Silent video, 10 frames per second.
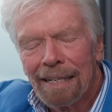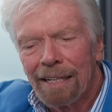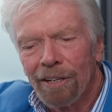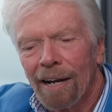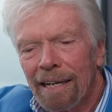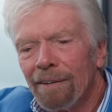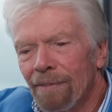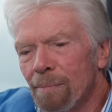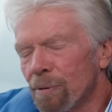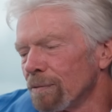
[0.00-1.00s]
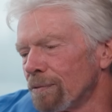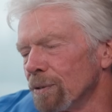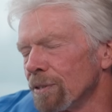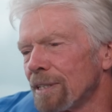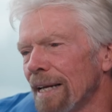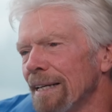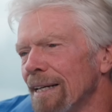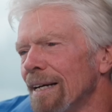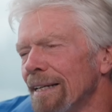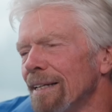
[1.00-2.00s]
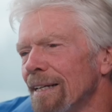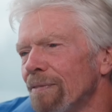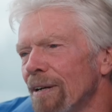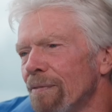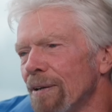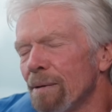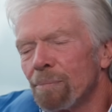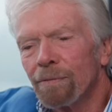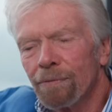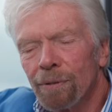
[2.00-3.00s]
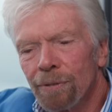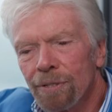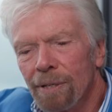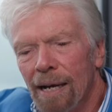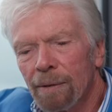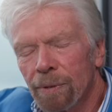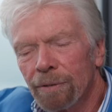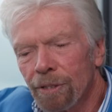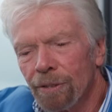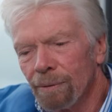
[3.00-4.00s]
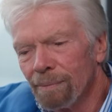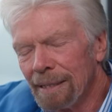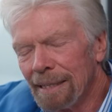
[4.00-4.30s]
you know, I love April Fool's Day, and every, every April Fool's, I will do